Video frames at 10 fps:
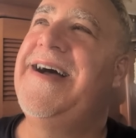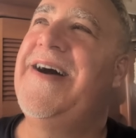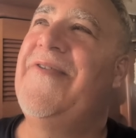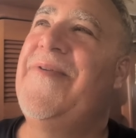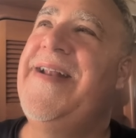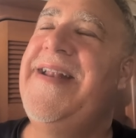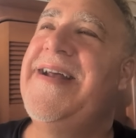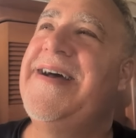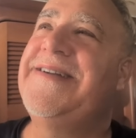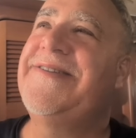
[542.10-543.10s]
When
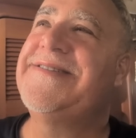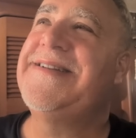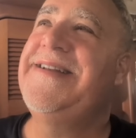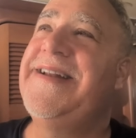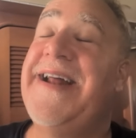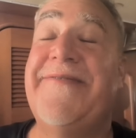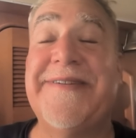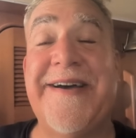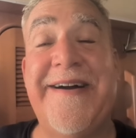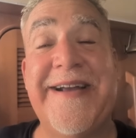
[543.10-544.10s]
Christina and I were
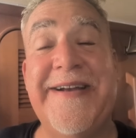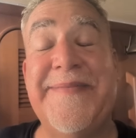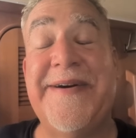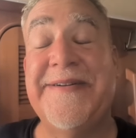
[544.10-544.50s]
talking about,